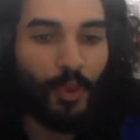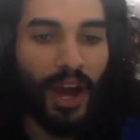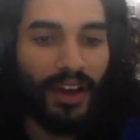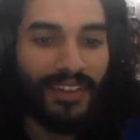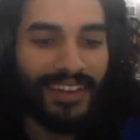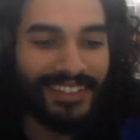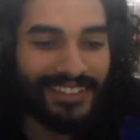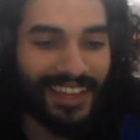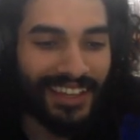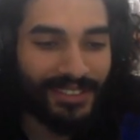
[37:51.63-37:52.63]
Wow,
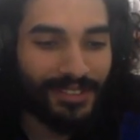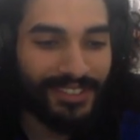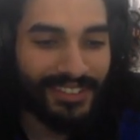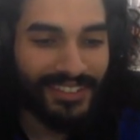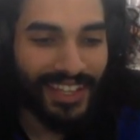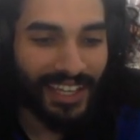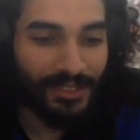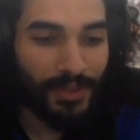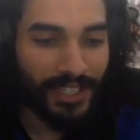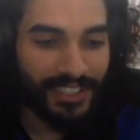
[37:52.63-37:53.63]
that's
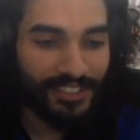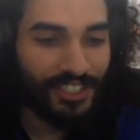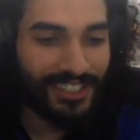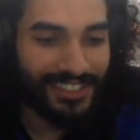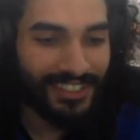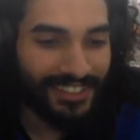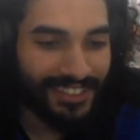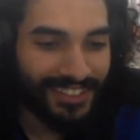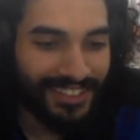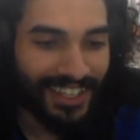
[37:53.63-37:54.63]
as big as
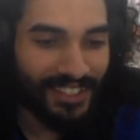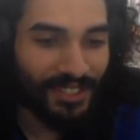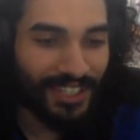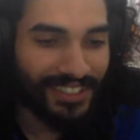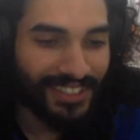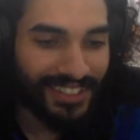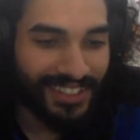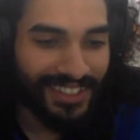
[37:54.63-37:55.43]
Jesus? That's crazy.